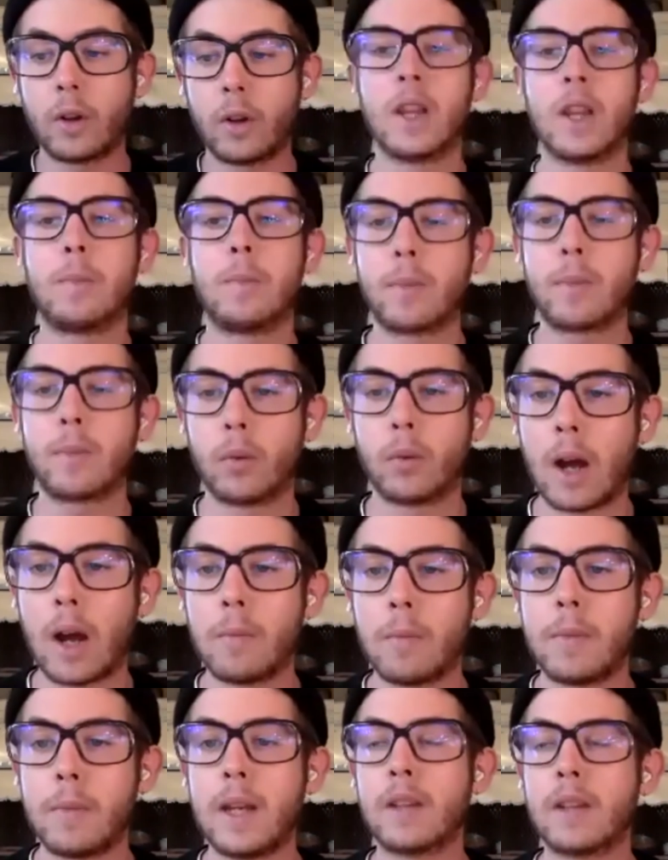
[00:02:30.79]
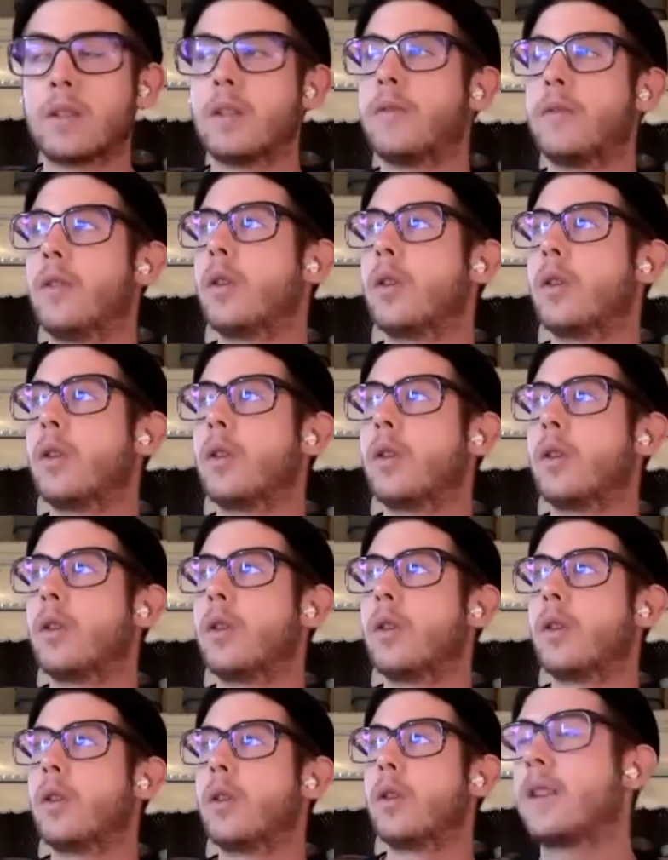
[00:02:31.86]
the people around me. I started
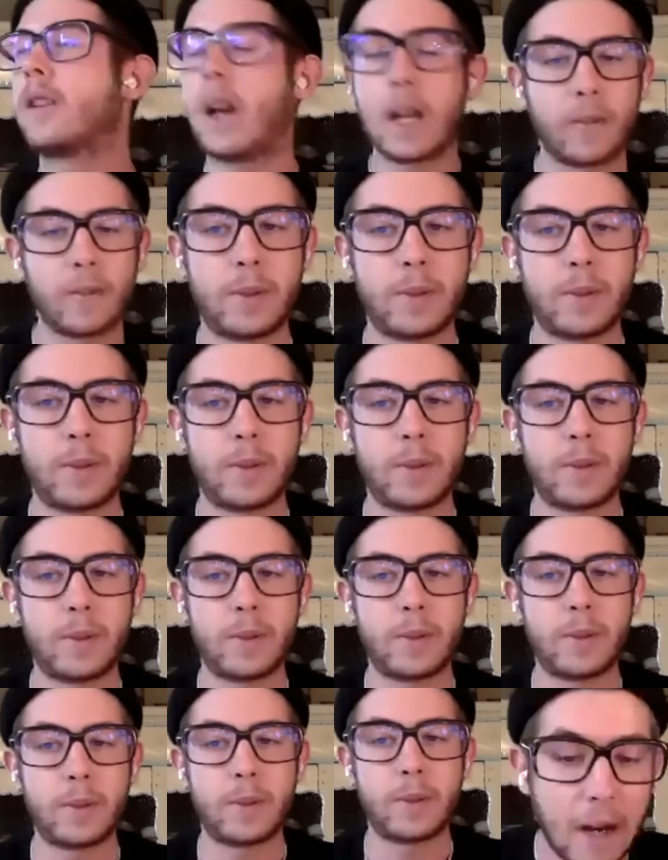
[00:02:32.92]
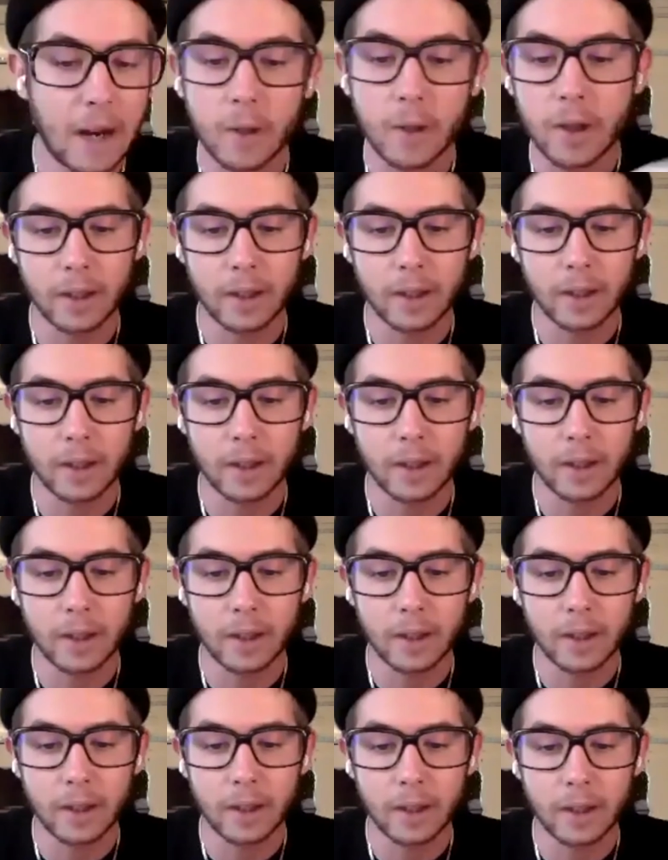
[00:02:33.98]
photographing kind of obsessively everything that
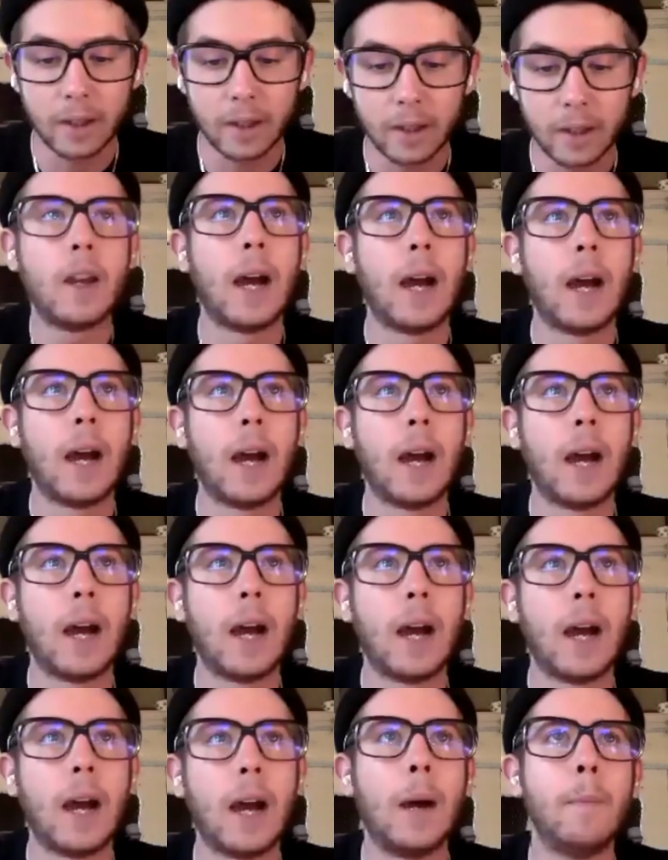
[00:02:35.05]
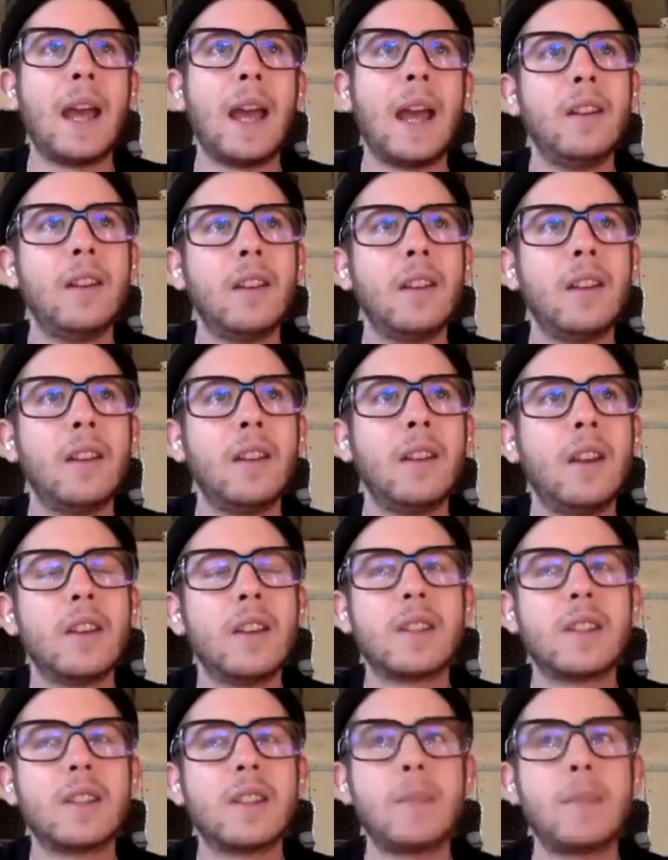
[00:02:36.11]
I did.
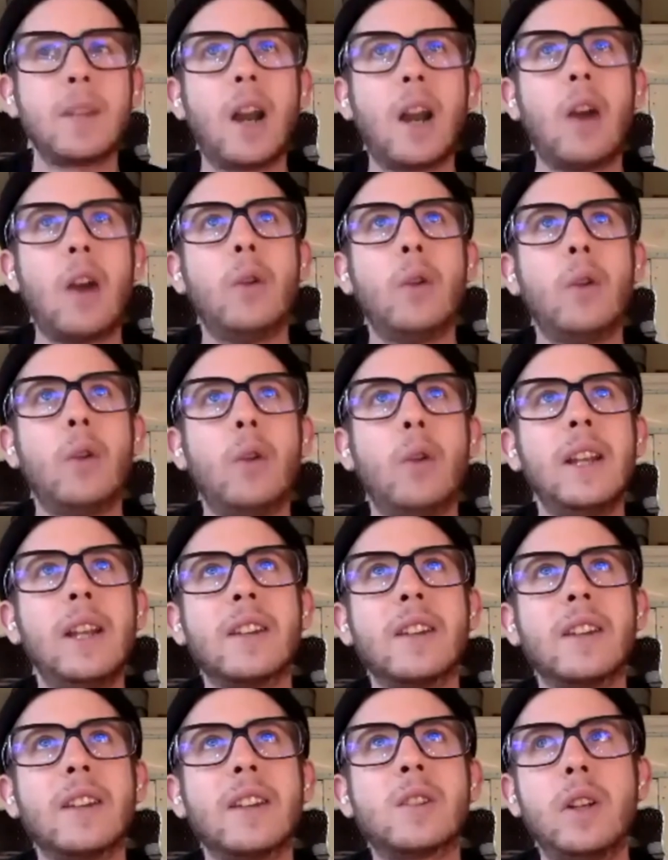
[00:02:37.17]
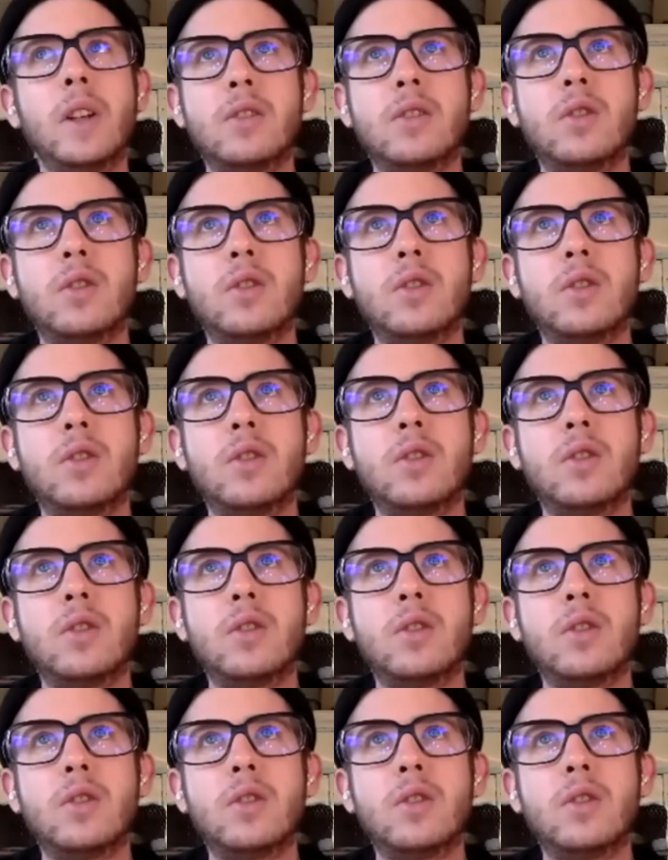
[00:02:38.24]
And something that I realized pretty
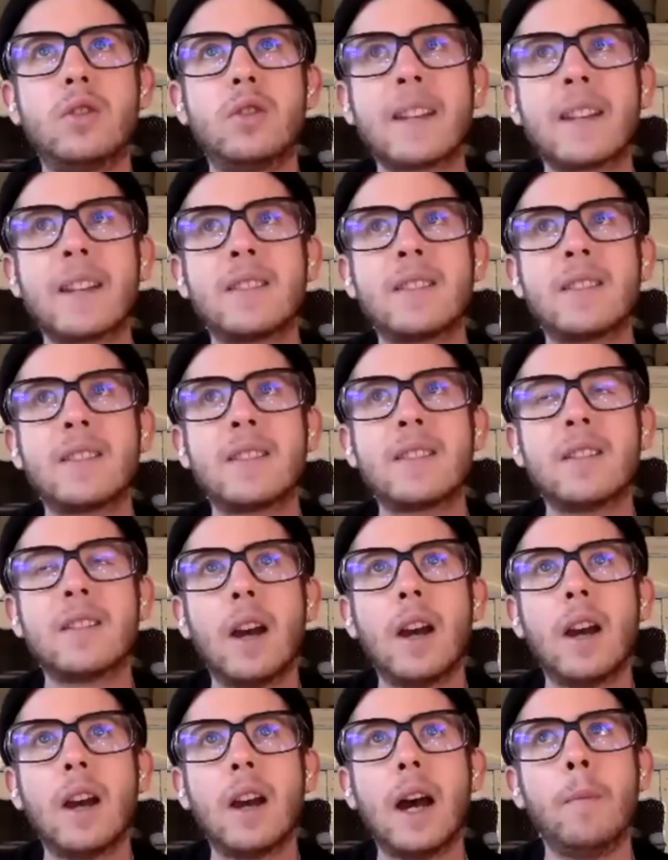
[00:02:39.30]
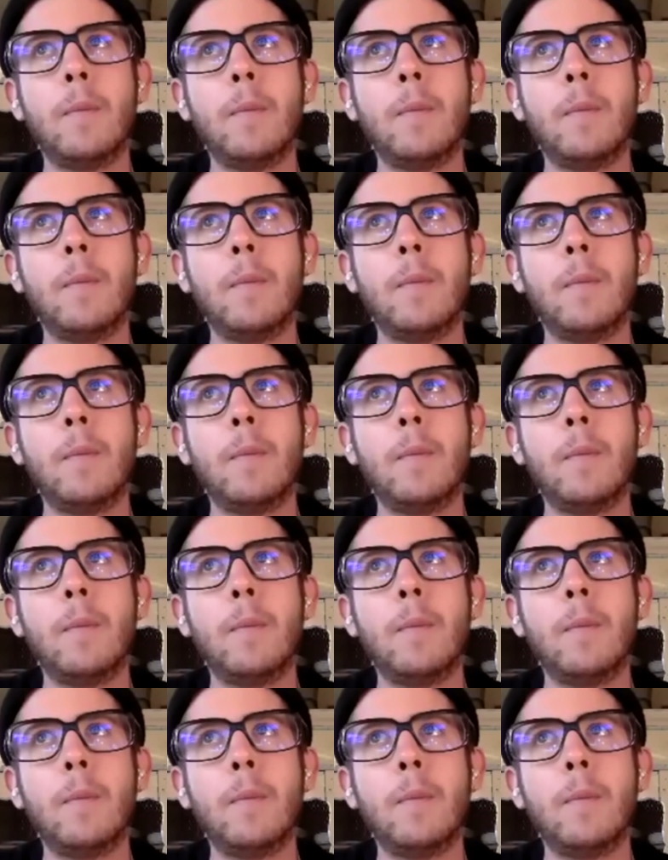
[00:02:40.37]
soon was that